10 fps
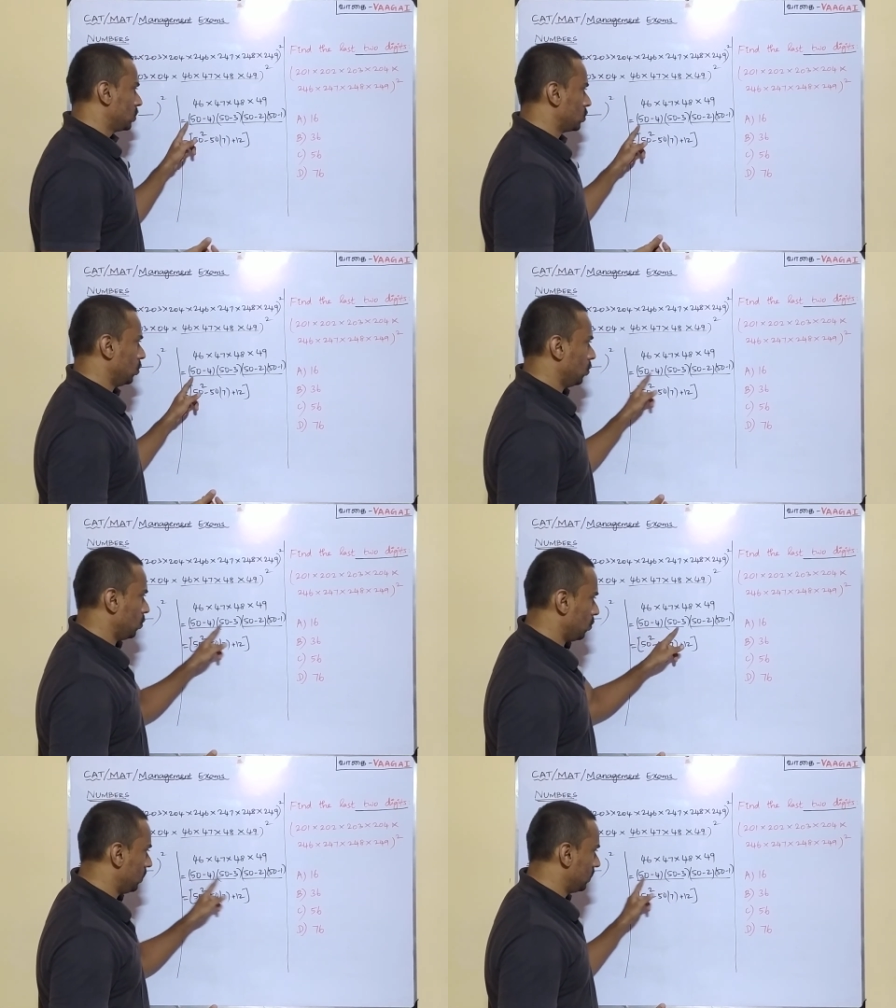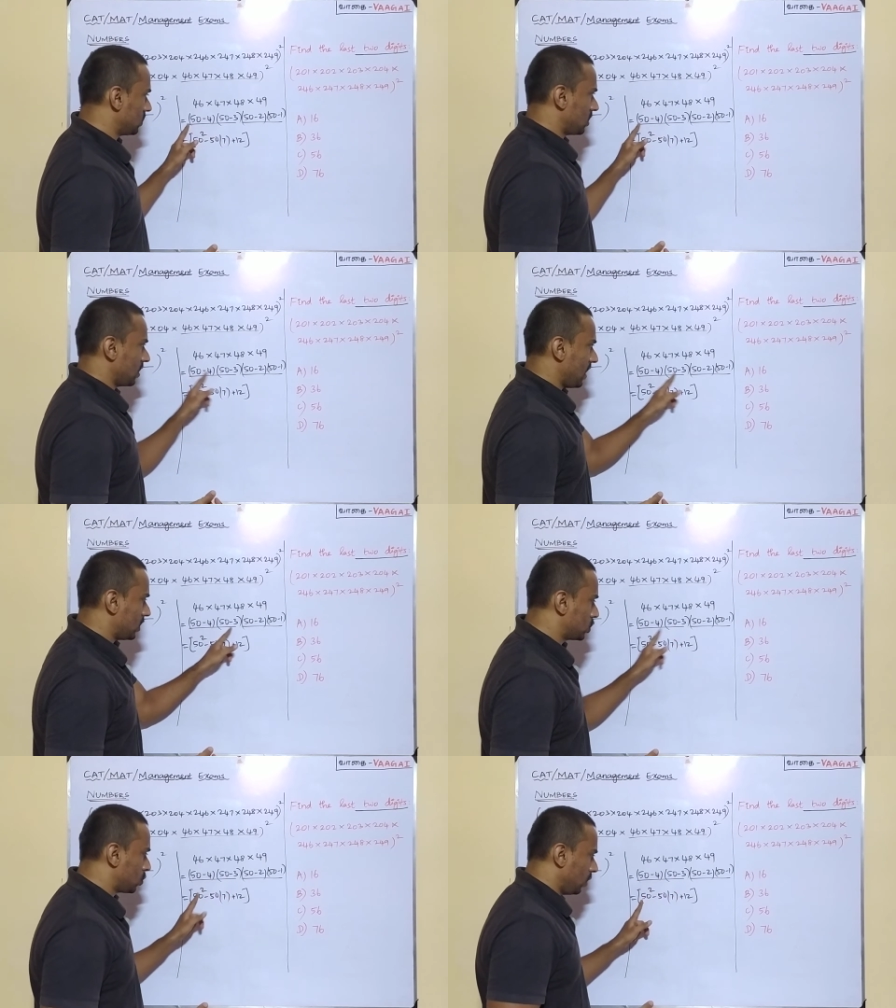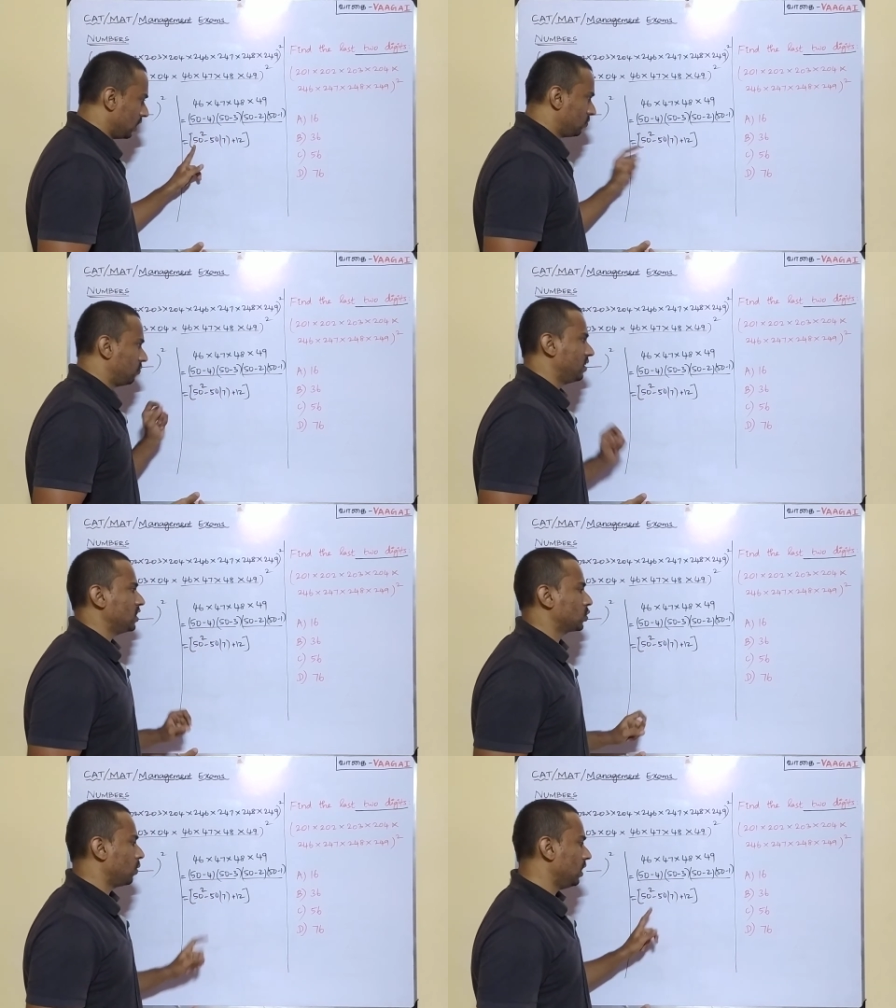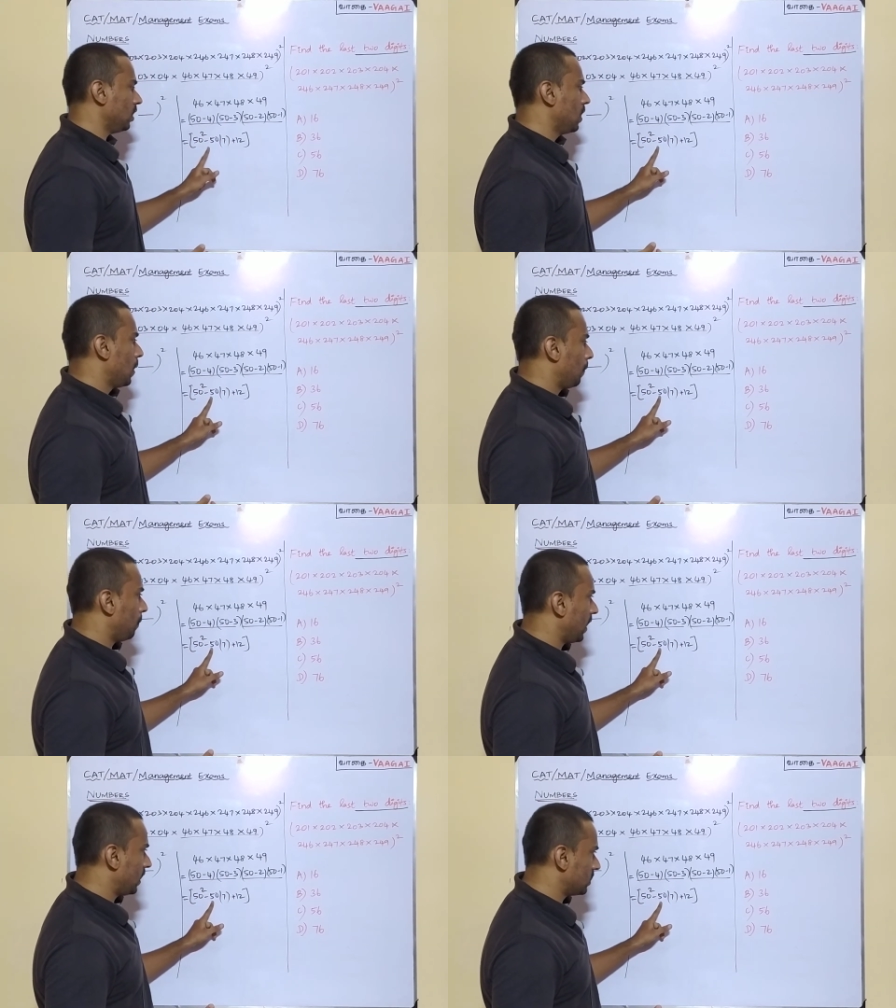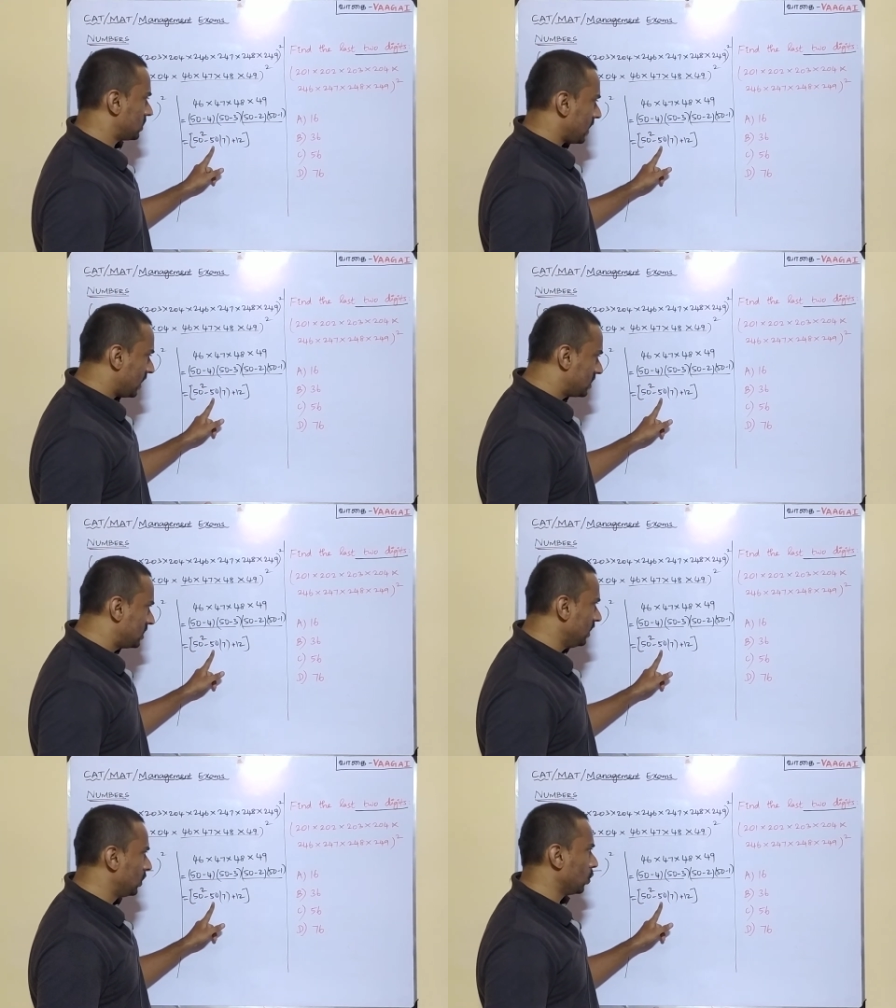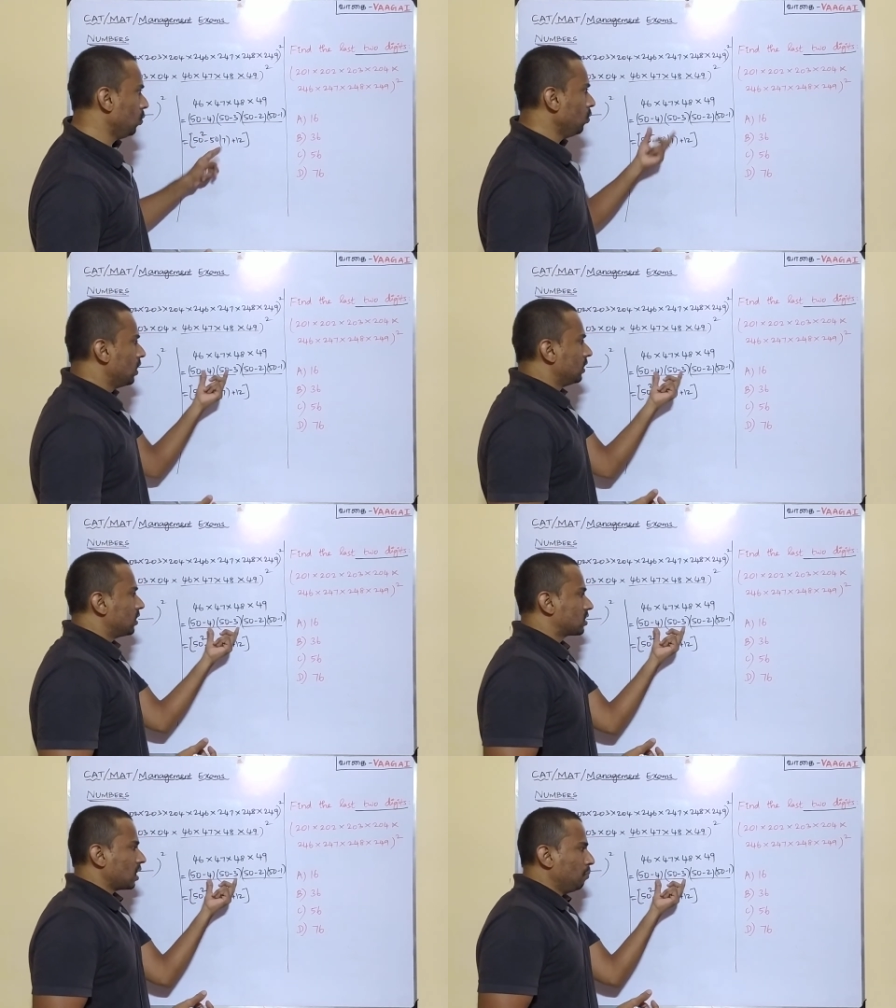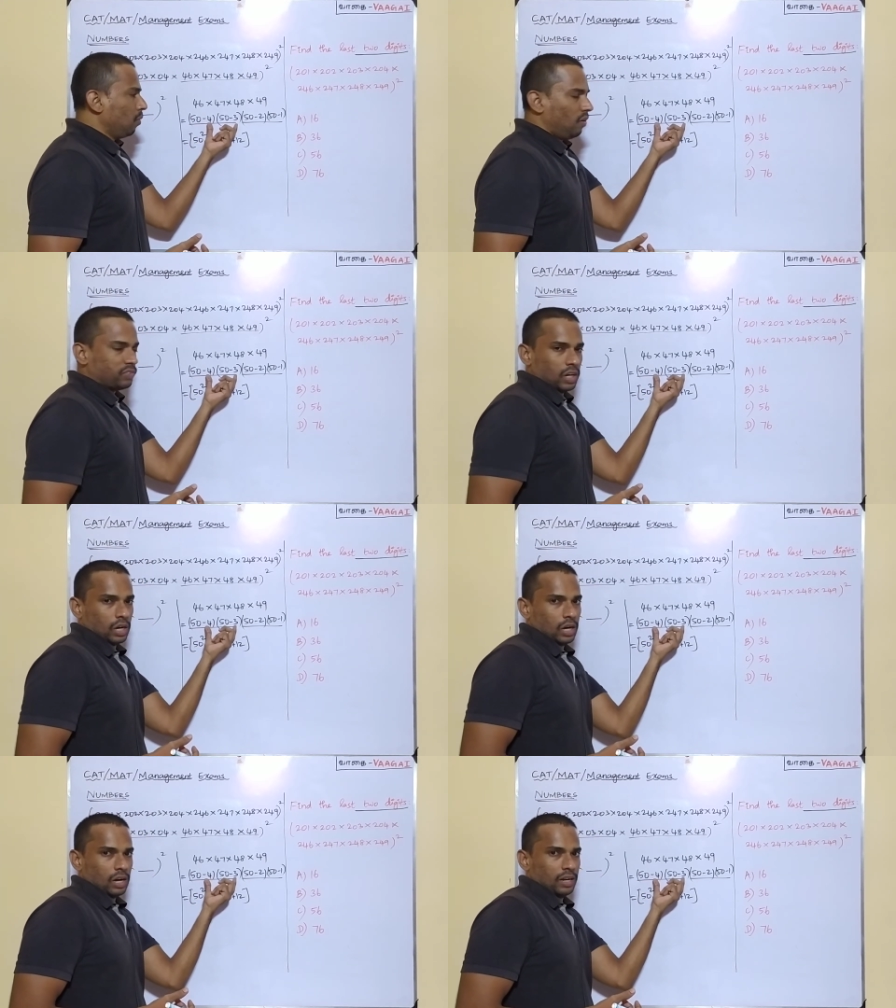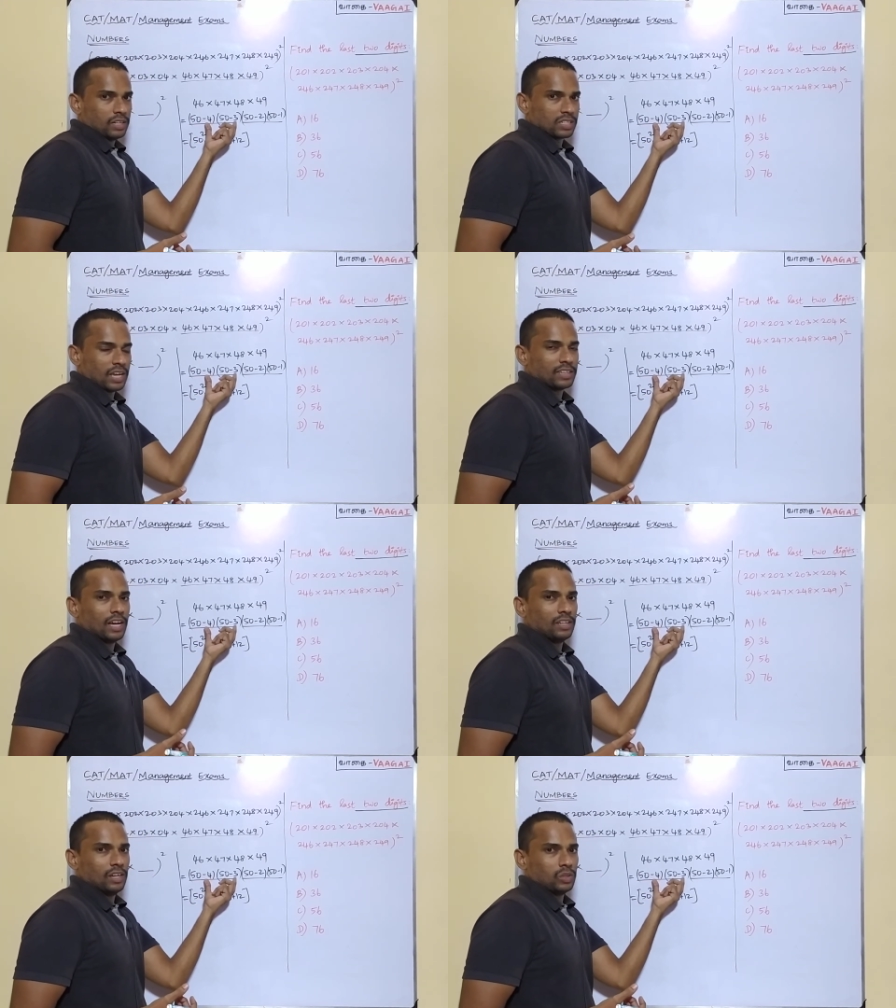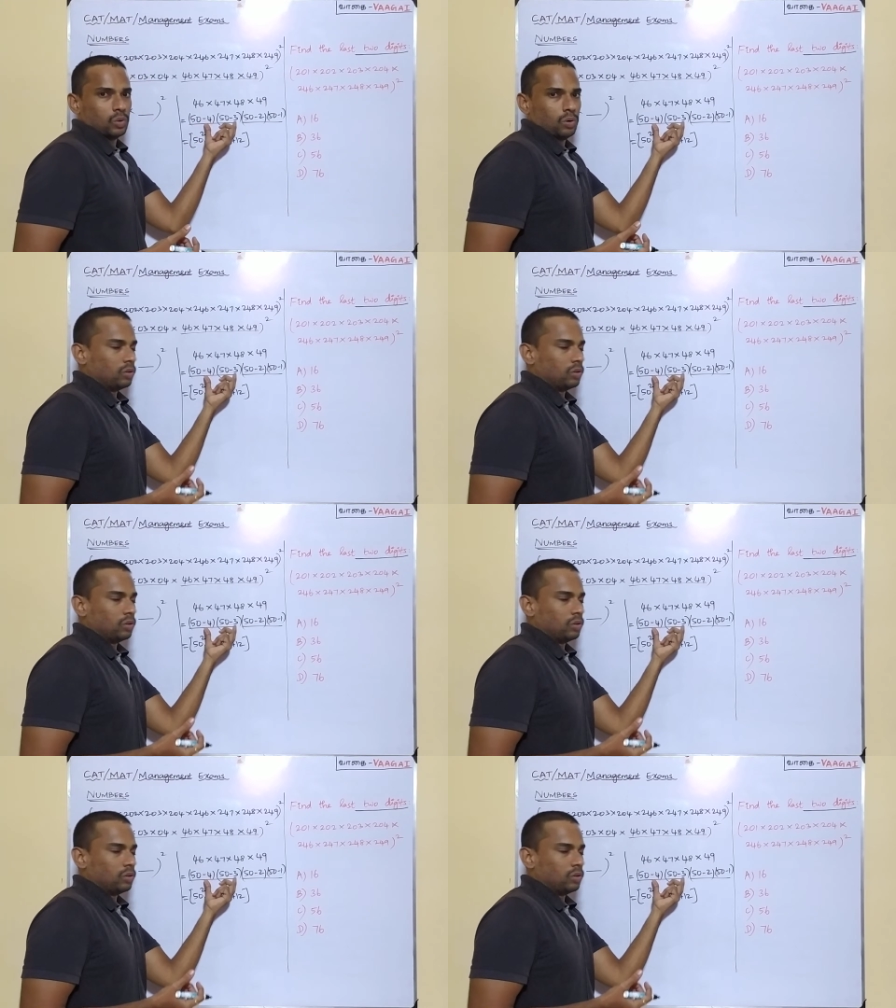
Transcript: So it is like x square 50 square minus x into the sum of the, uh, it is like the,